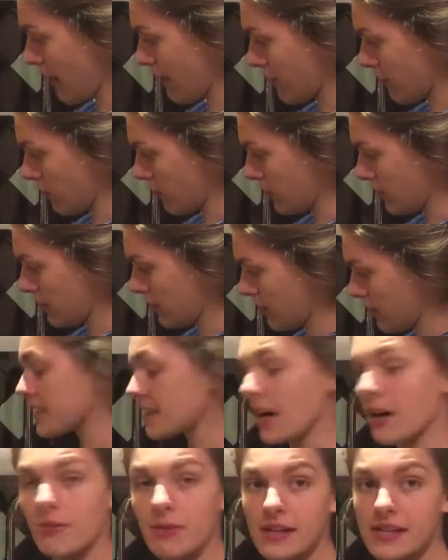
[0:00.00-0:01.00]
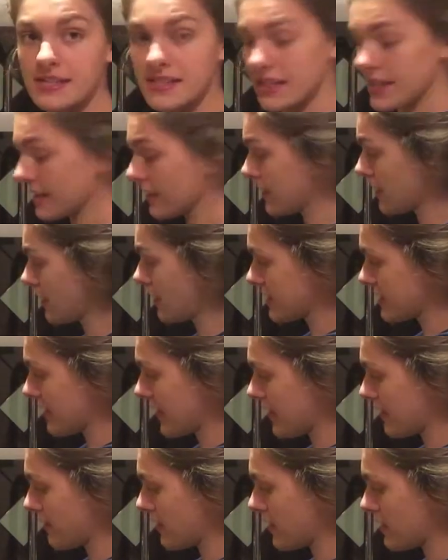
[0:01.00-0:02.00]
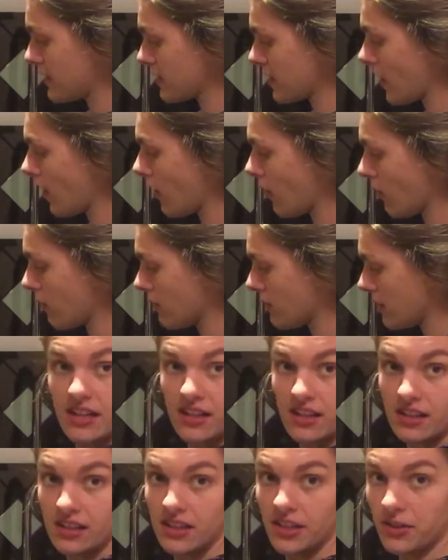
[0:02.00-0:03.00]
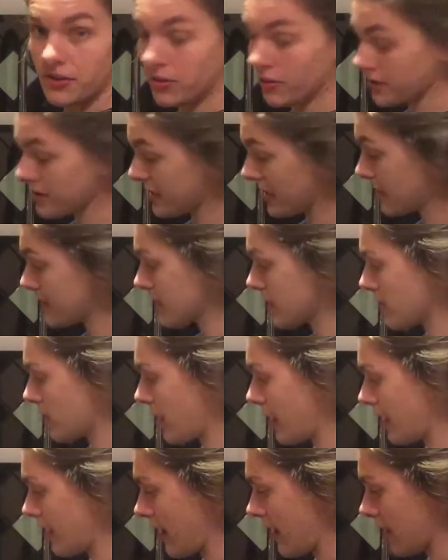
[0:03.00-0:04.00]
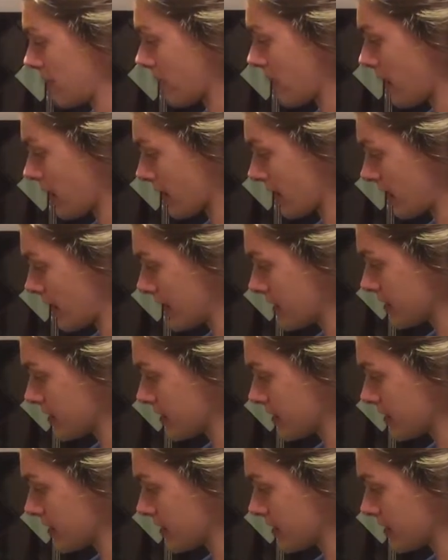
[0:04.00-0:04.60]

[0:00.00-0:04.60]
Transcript: rival, is not racing to save his home in a literal sense, the way that Puck